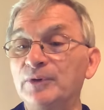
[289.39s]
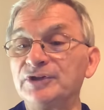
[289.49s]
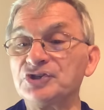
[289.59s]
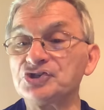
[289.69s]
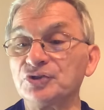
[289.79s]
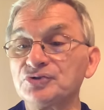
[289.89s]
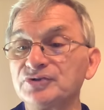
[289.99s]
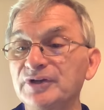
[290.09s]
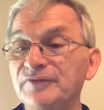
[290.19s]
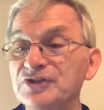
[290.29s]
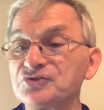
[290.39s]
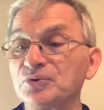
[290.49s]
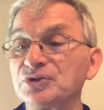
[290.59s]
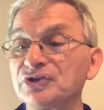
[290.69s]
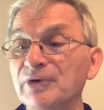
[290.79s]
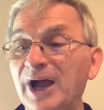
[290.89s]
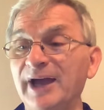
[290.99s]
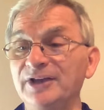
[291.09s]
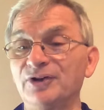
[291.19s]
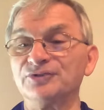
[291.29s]
when the children of Israel
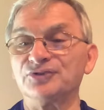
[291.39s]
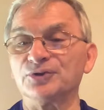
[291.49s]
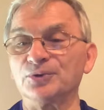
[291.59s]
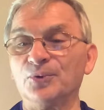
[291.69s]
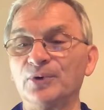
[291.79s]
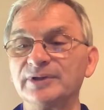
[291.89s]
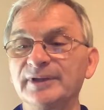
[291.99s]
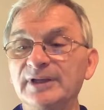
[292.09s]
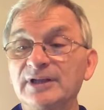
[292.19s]
cried unto the Lord,